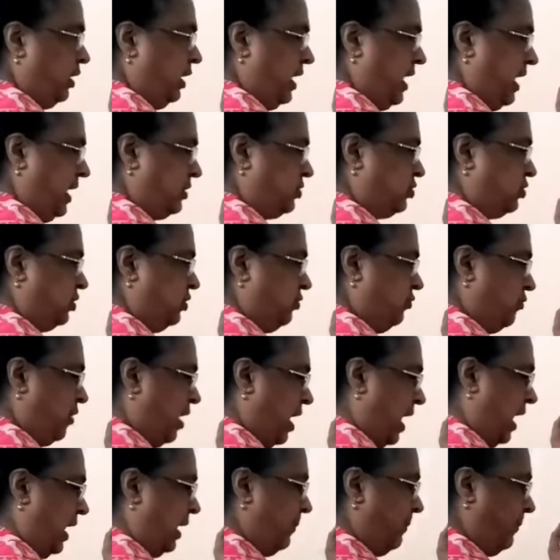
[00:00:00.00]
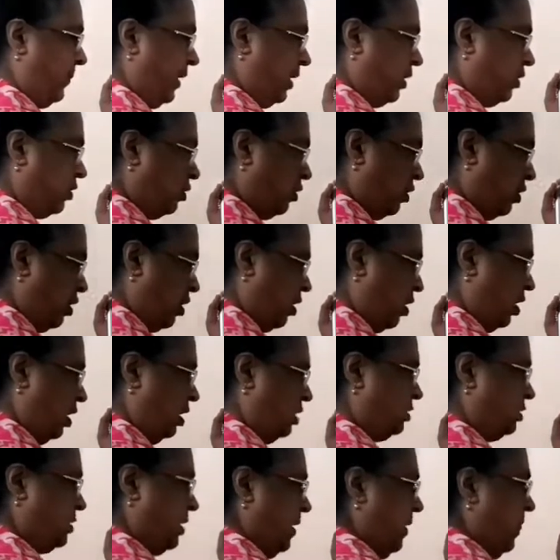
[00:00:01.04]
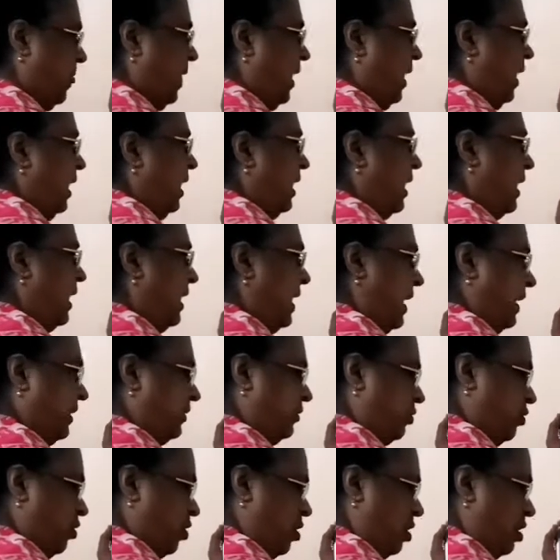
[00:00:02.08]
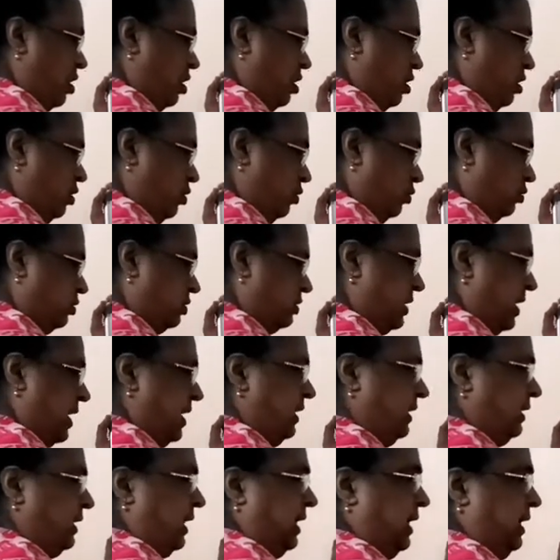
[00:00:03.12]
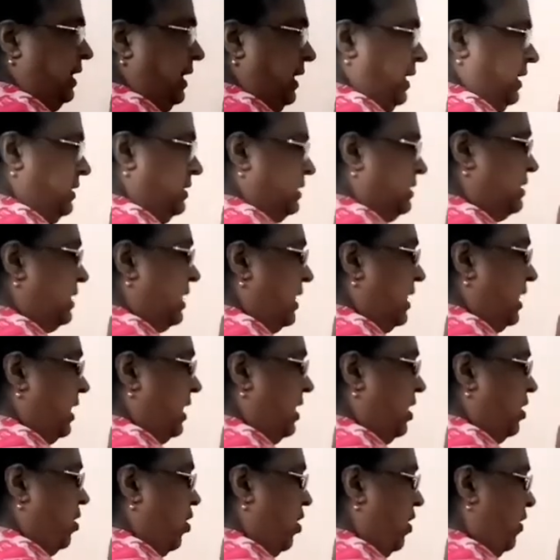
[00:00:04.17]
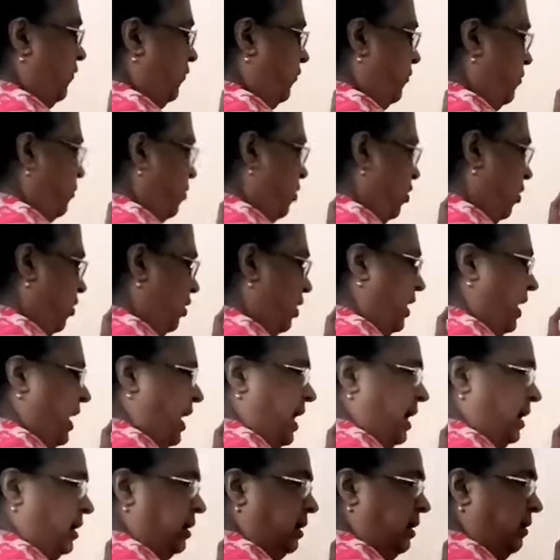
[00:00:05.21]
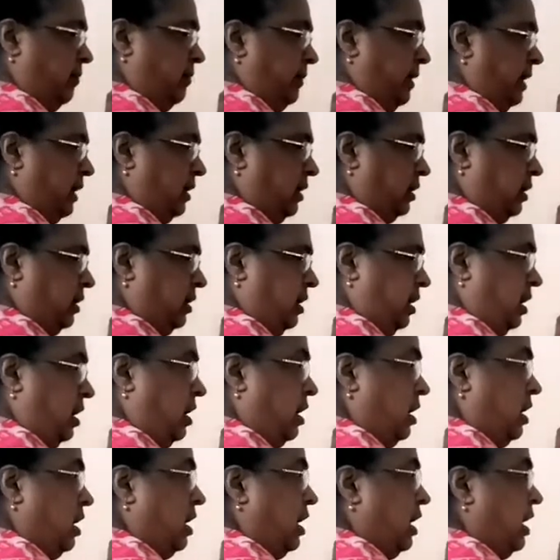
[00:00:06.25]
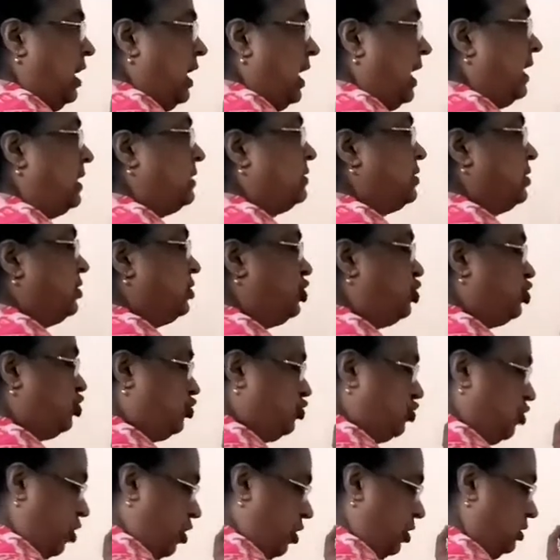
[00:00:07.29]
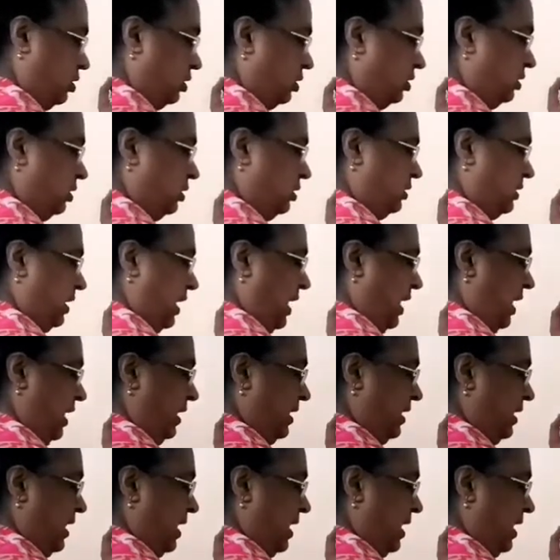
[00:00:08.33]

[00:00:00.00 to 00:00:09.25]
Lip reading: reduction. Why? Because electron losing tendency of more reactive metal is stronger than